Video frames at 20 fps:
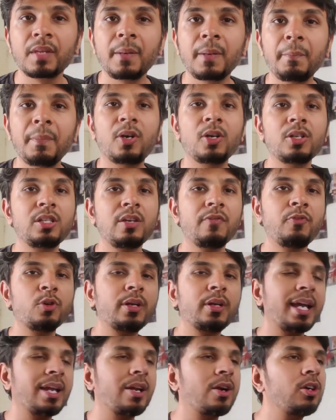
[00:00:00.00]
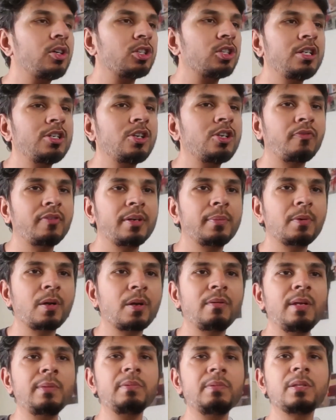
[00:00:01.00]
Because if you cannot solve tougher
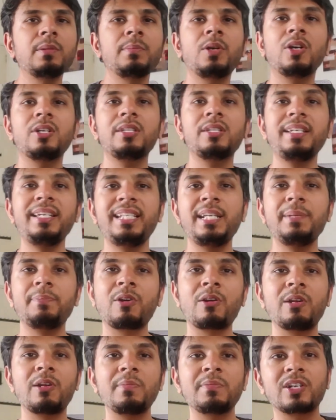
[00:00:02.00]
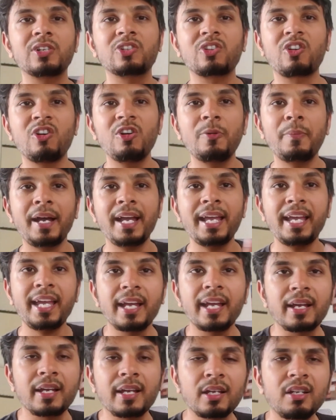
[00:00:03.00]
problems, because easy problems are solved by
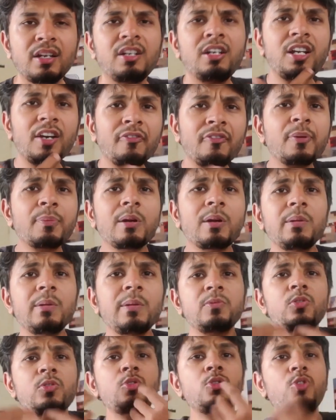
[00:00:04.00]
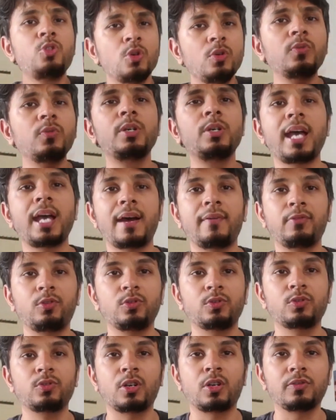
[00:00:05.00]
AI, tougher problems you would have to
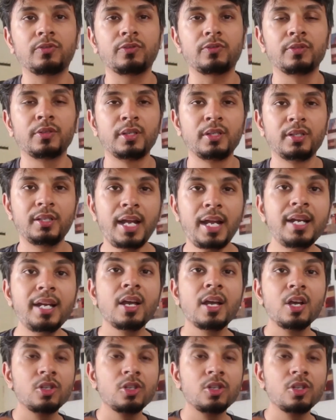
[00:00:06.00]
solve, right?